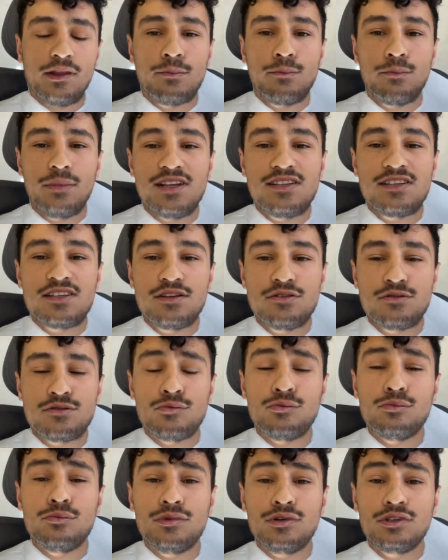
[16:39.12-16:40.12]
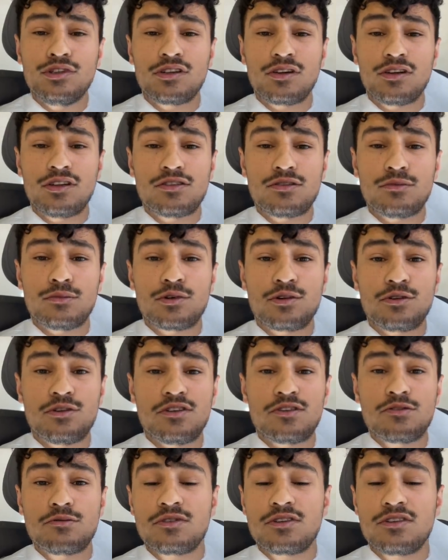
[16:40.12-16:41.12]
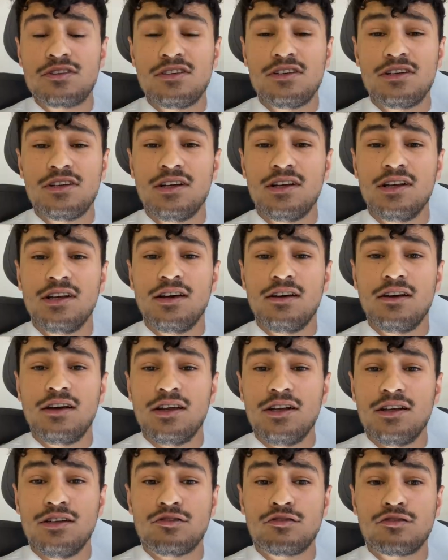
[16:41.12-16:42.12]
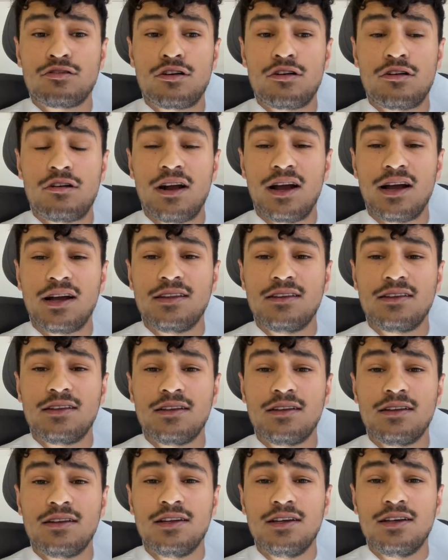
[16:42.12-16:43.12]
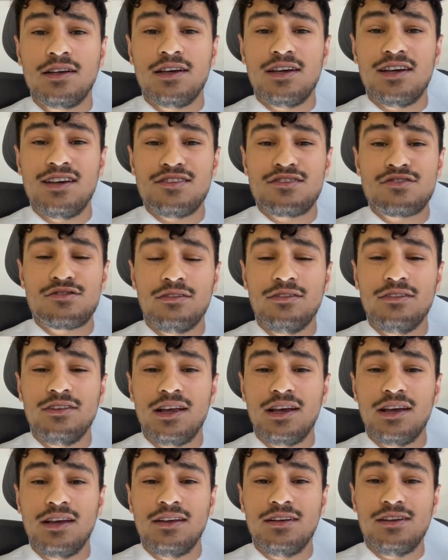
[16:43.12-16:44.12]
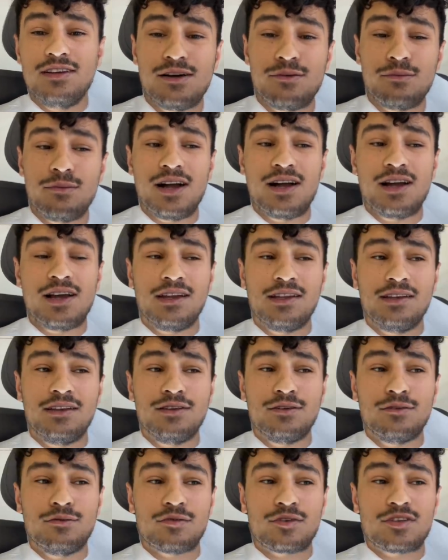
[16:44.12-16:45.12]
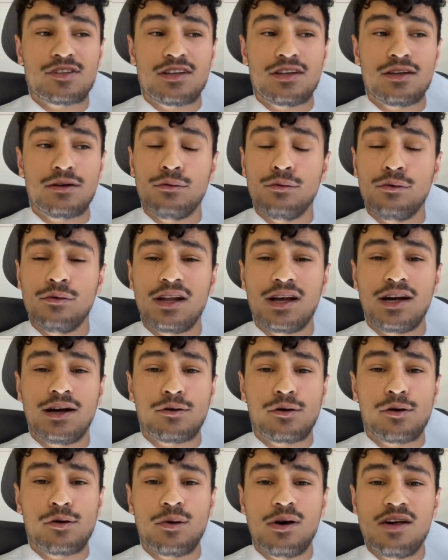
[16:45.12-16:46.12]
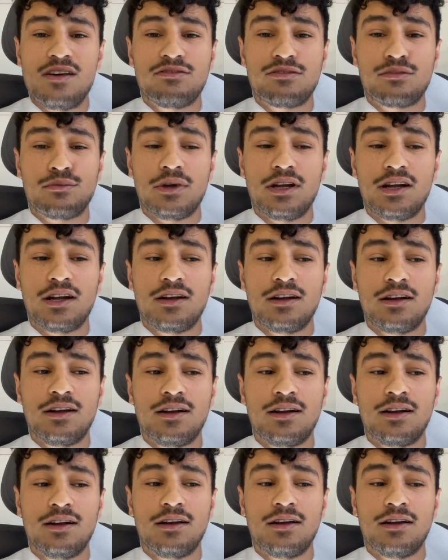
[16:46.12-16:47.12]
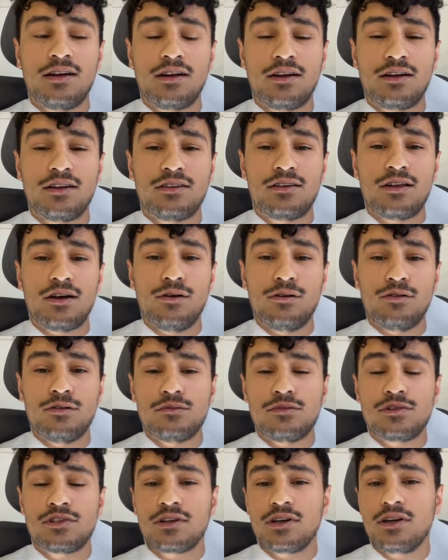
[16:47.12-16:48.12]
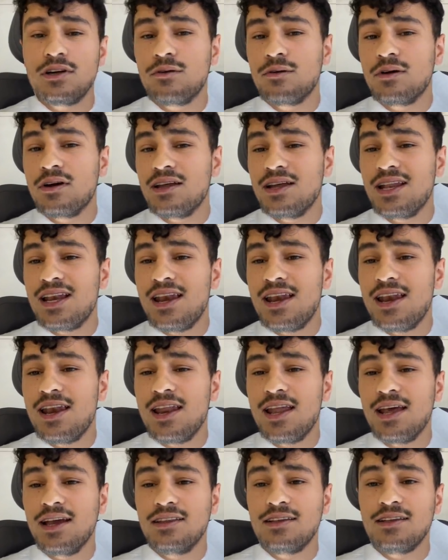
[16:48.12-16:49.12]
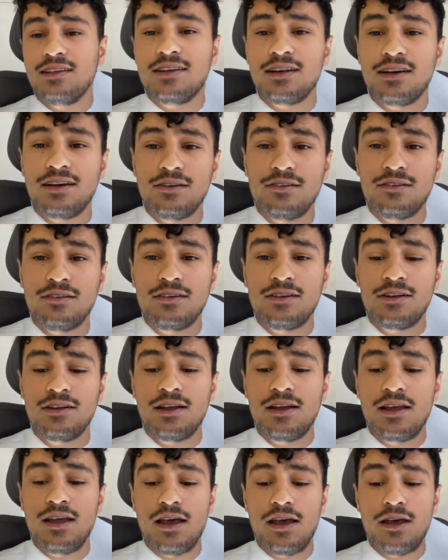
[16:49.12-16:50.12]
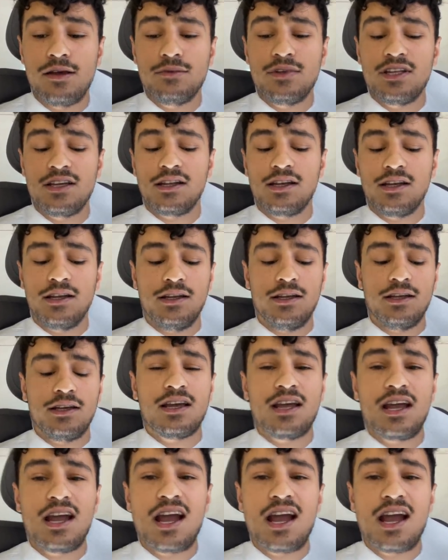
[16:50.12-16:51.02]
Basically, he's all munching on some crisps, and it just cracked. It's Sunday. Your man was like 1 hour away from here. Told him straight away. Legged it down. Empty clinic.